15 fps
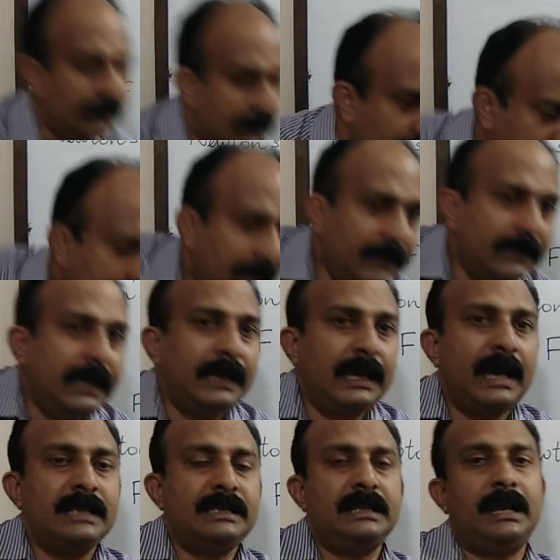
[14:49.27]
They take the
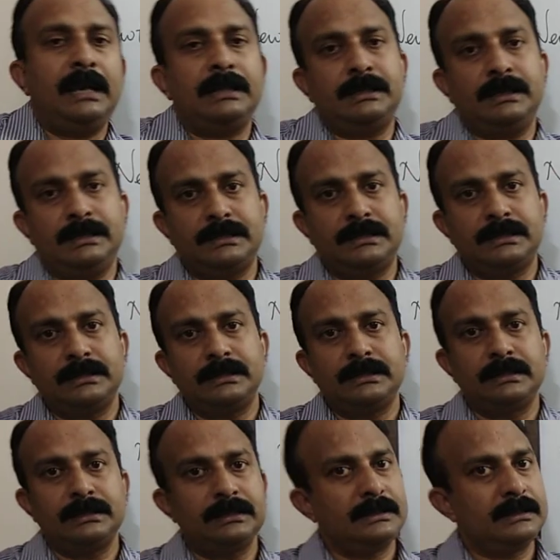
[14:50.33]
catch like this.
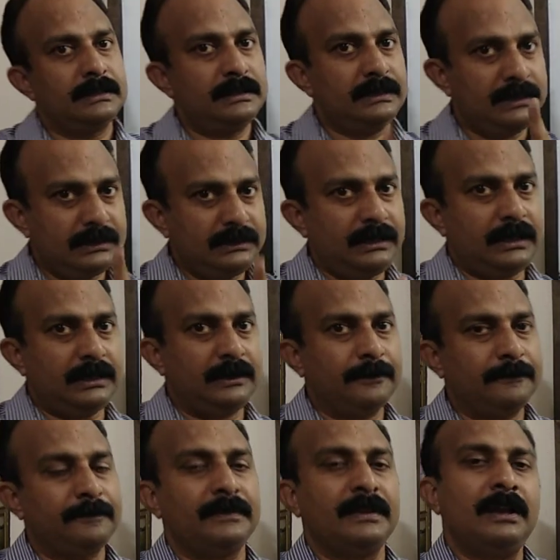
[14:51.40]
Is
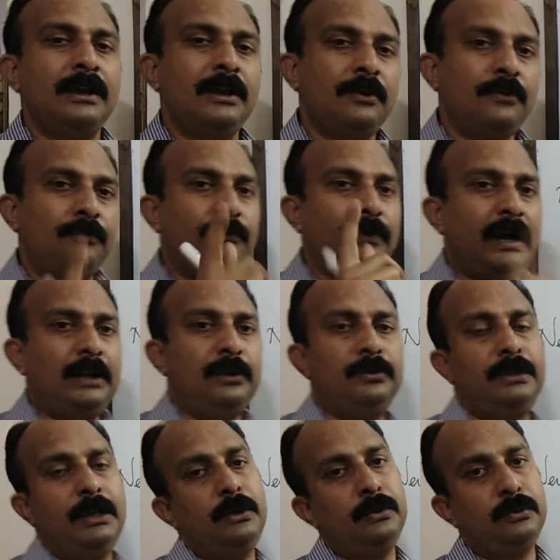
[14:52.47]
it? Why
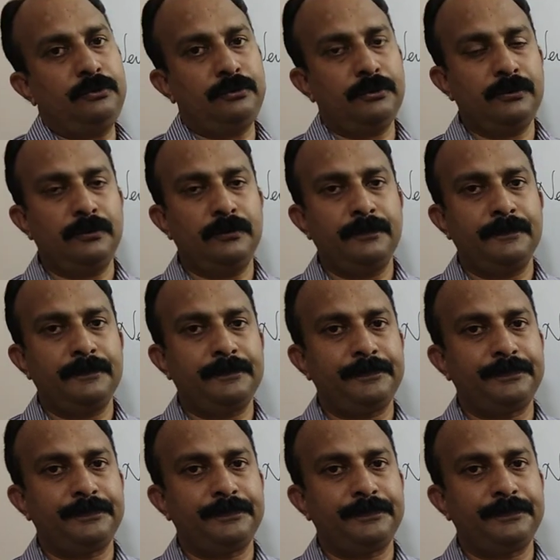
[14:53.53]
do they do so?